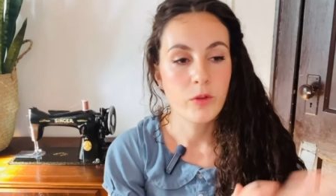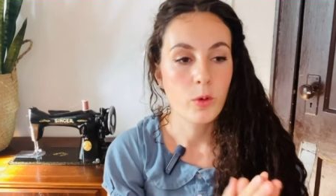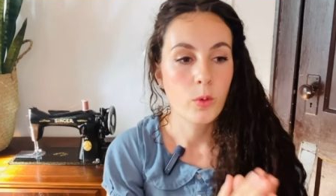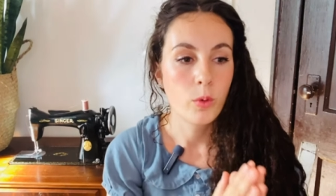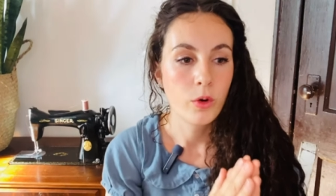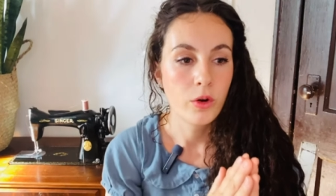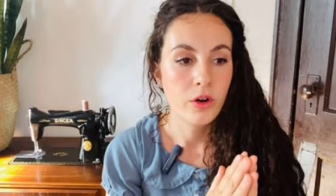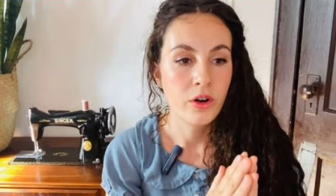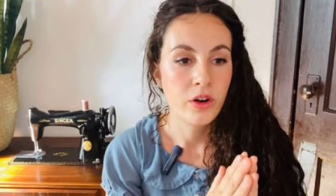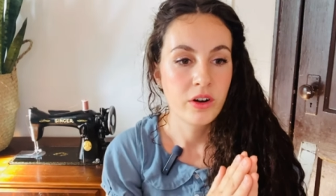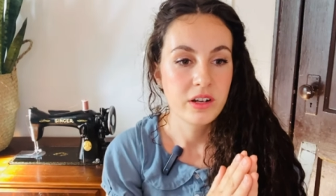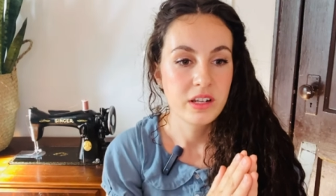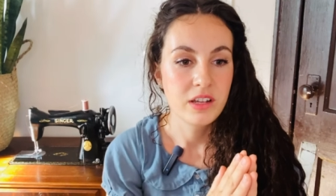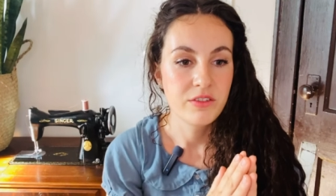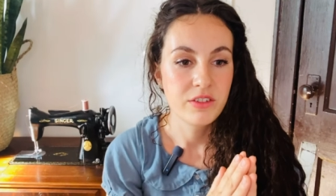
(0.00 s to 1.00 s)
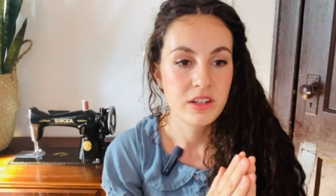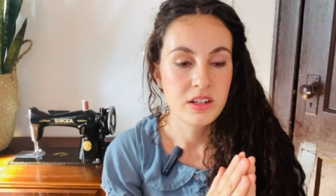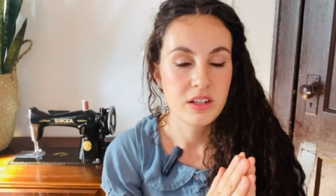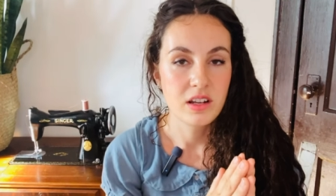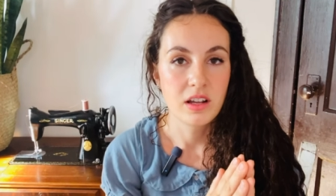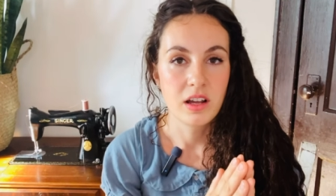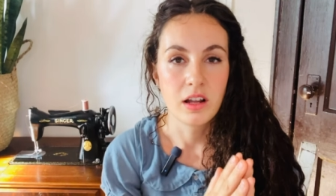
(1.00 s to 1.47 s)
or
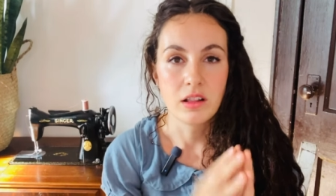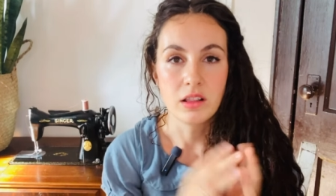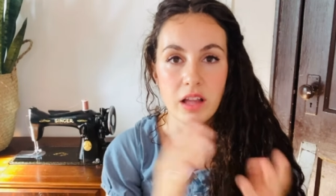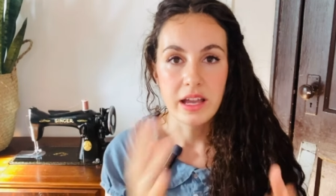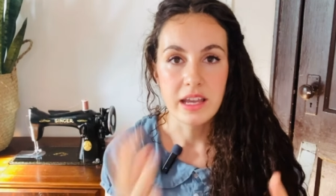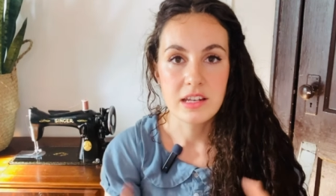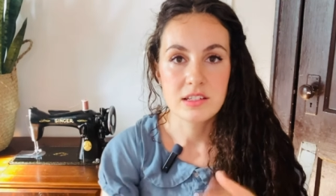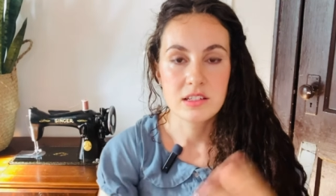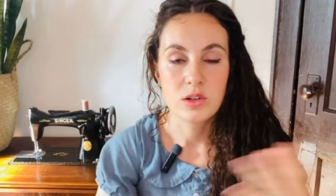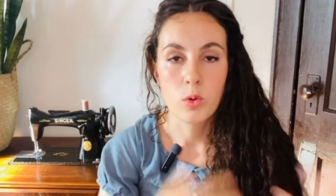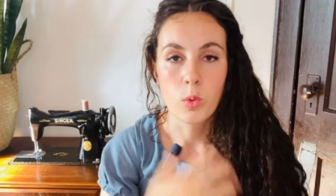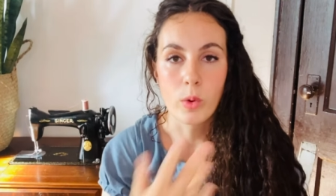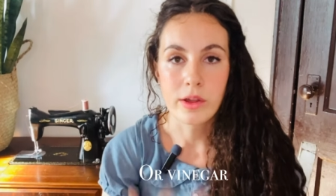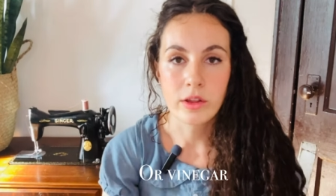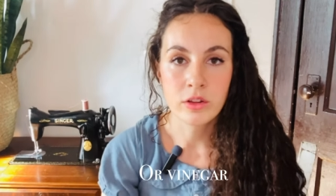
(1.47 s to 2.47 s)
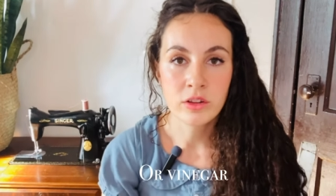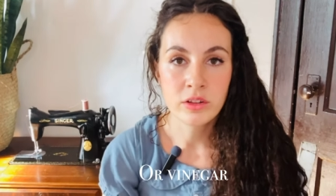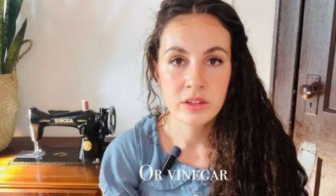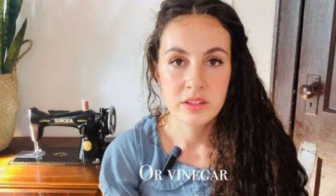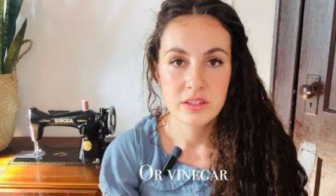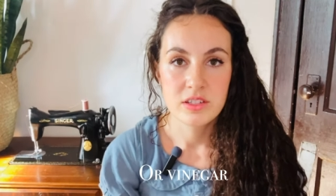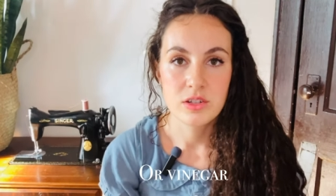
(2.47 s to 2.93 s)
even a light
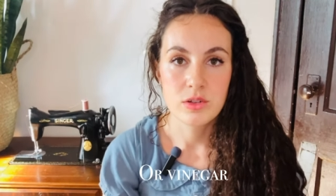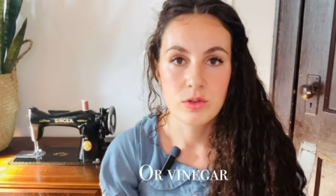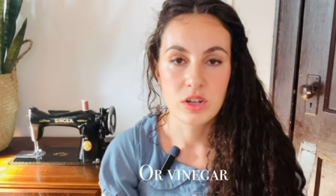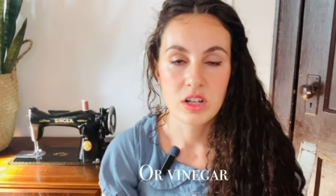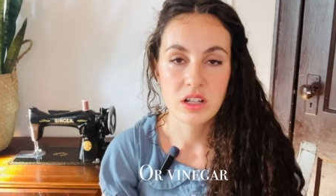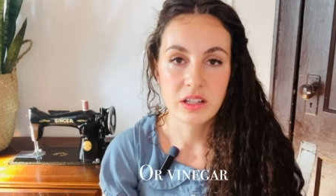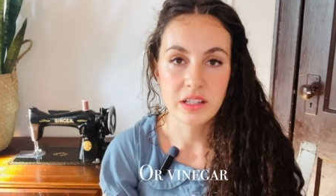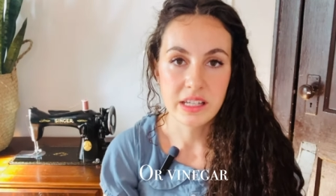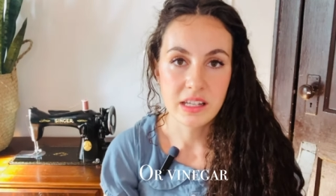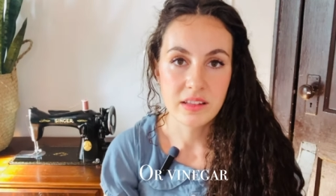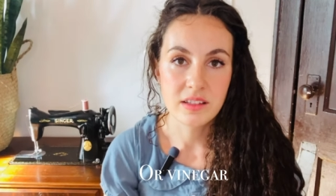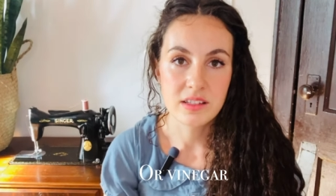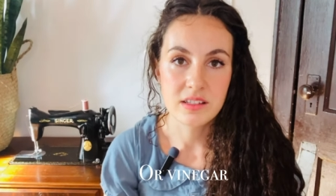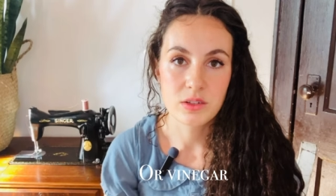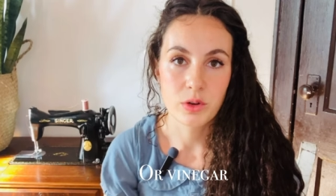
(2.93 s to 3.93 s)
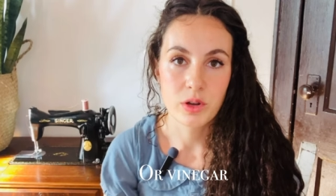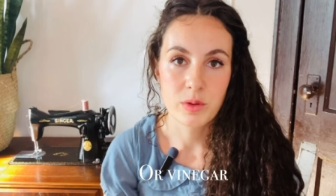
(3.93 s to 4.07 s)
oil to clean these sewing